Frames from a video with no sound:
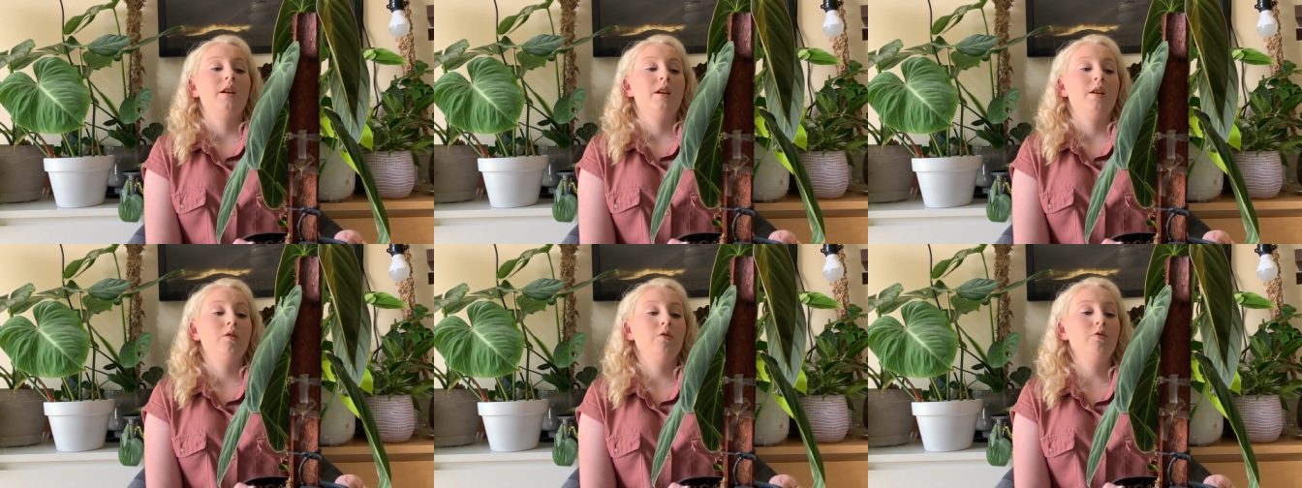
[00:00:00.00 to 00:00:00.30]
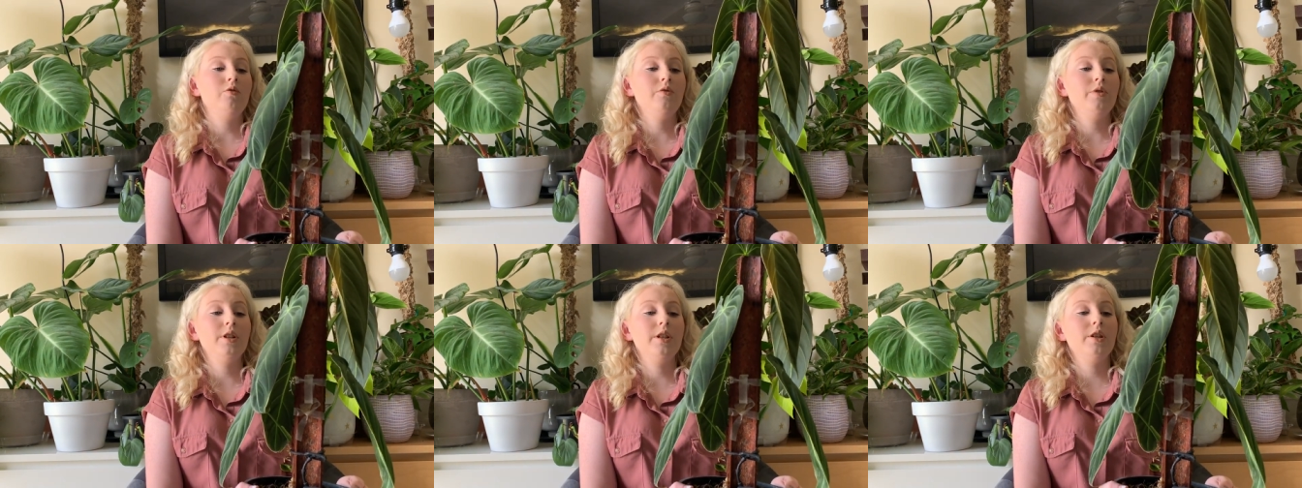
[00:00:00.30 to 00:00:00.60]
That
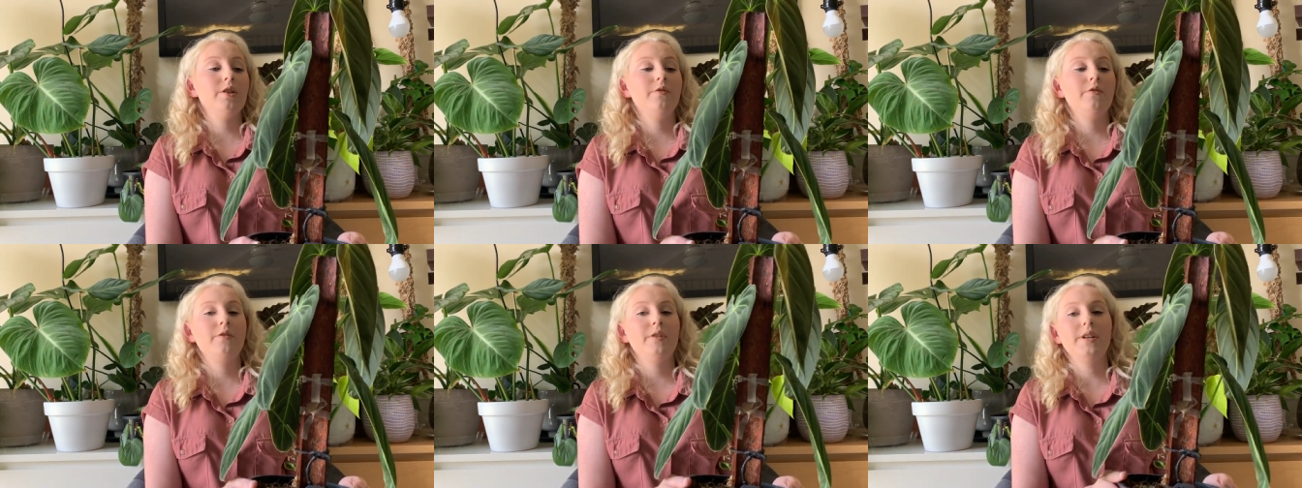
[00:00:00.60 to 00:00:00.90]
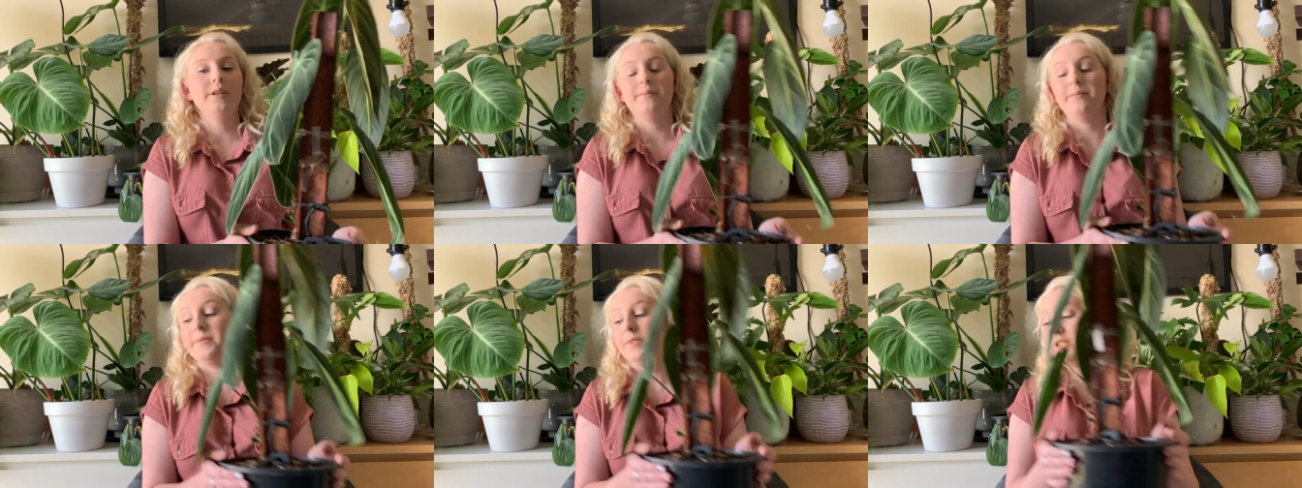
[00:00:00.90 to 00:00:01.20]
was really good
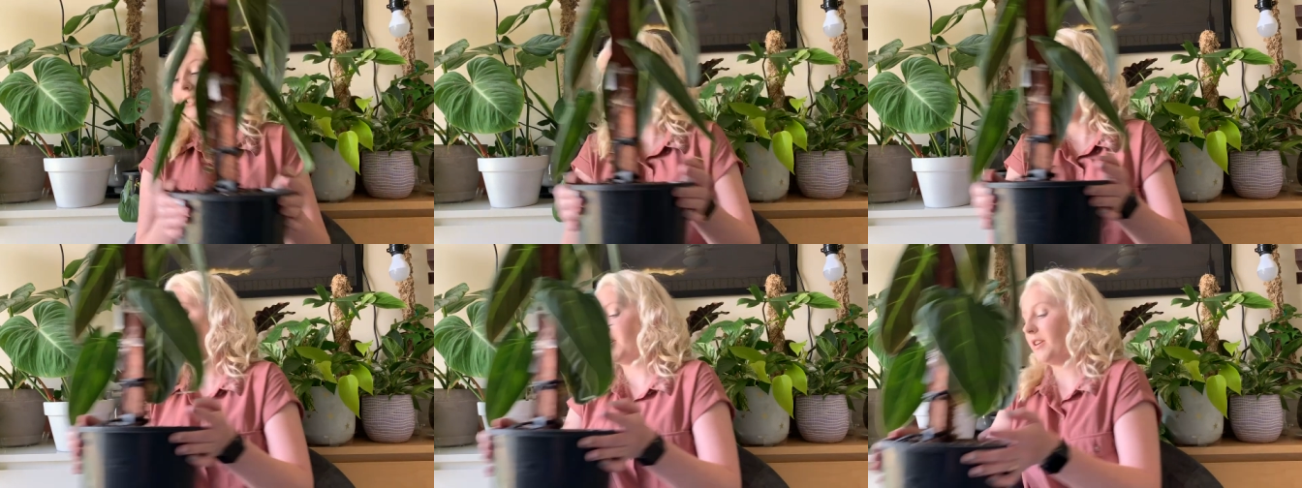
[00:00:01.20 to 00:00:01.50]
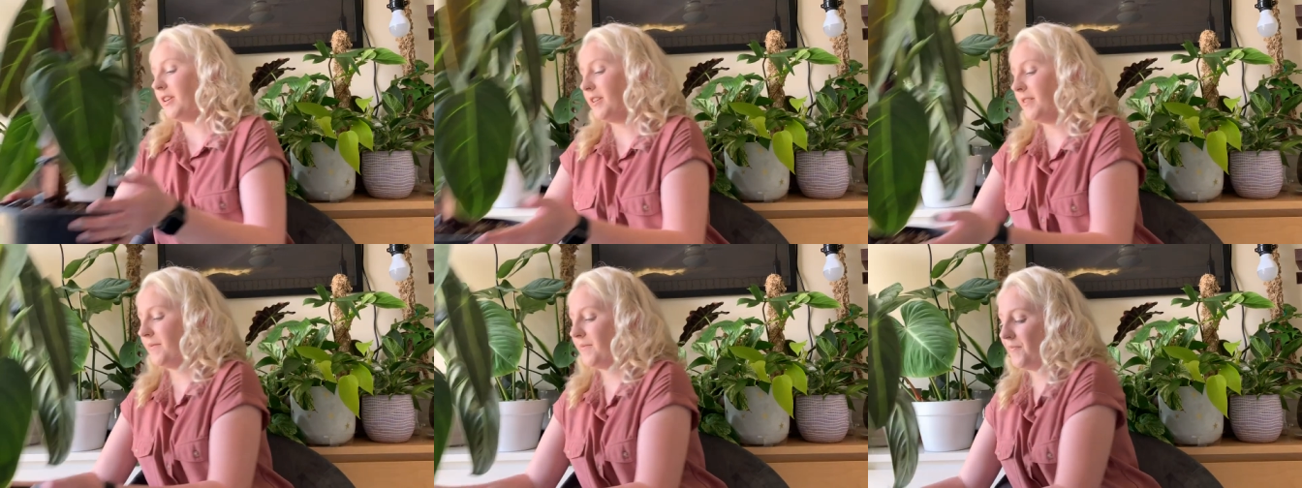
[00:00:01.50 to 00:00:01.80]
fun.
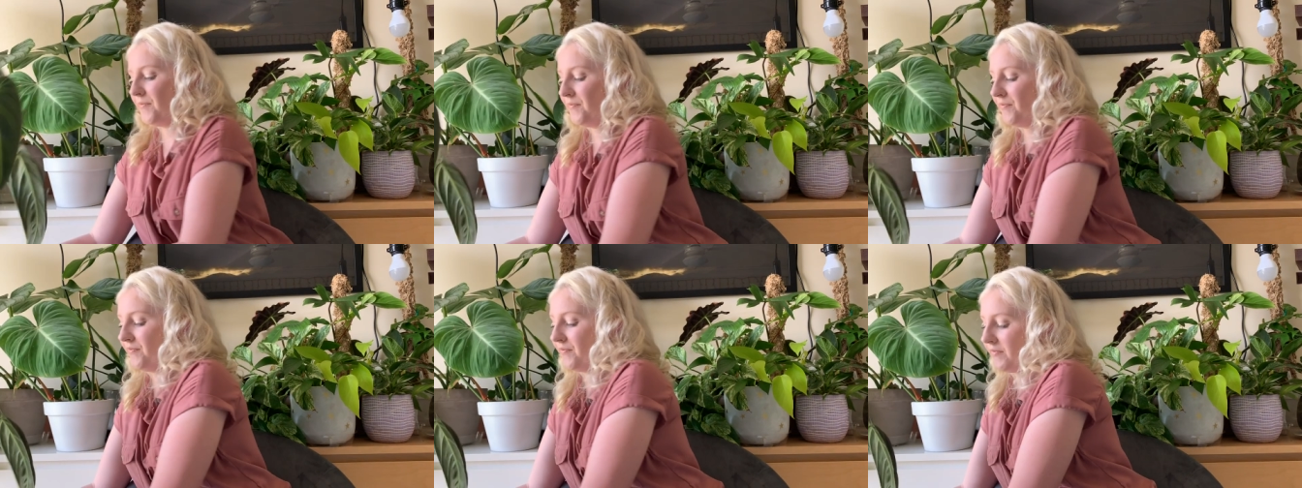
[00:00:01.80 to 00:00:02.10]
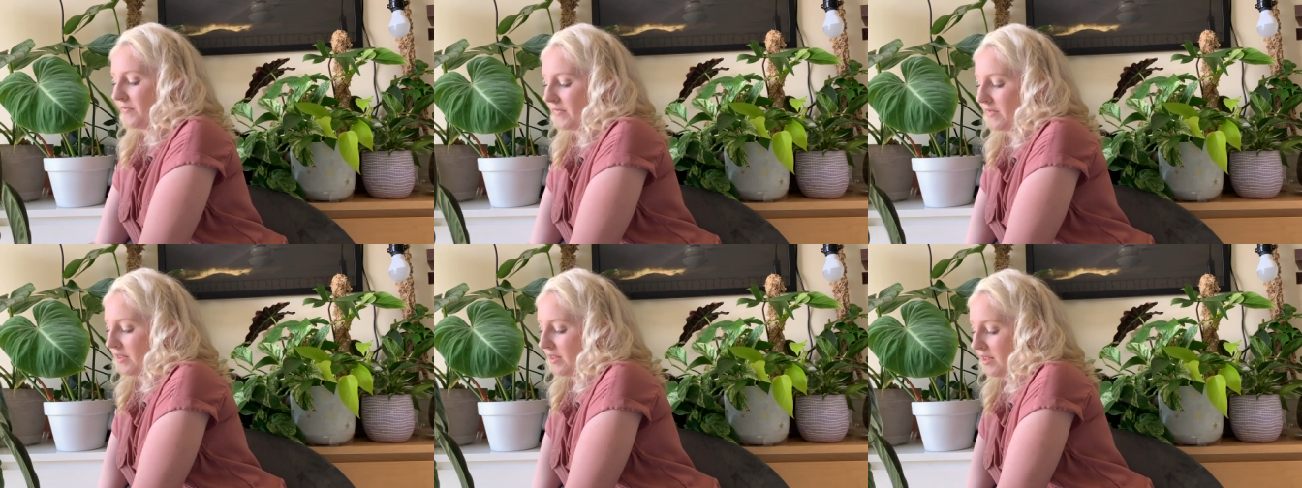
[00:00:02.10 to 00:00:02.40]

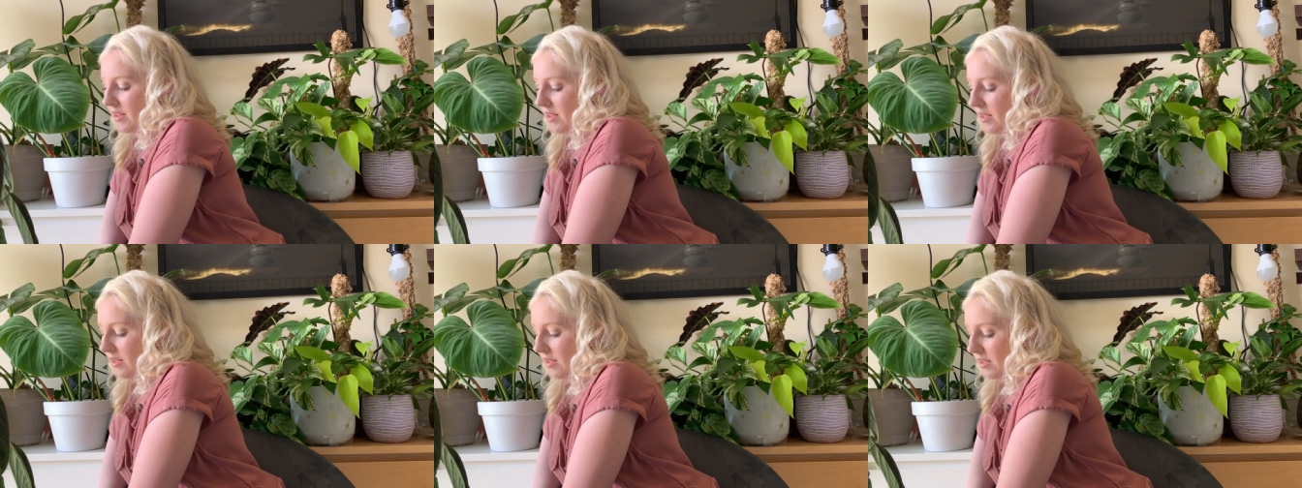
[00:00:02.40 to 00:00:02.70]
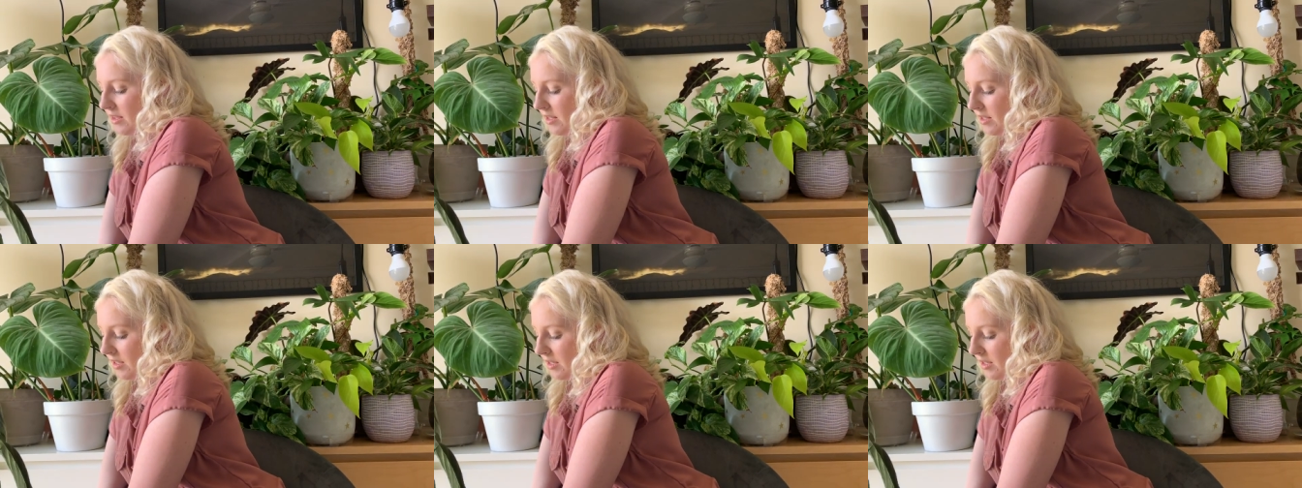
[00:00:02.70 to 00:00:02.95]
So,